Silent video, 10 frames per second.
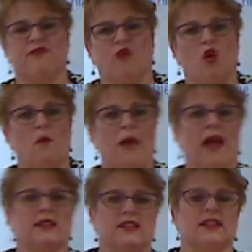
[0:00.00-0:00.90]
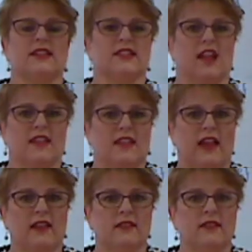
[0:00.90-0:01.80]
formats, things like
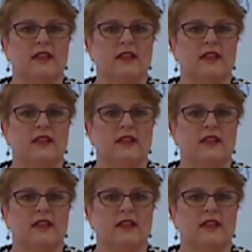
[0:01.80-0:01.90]
that.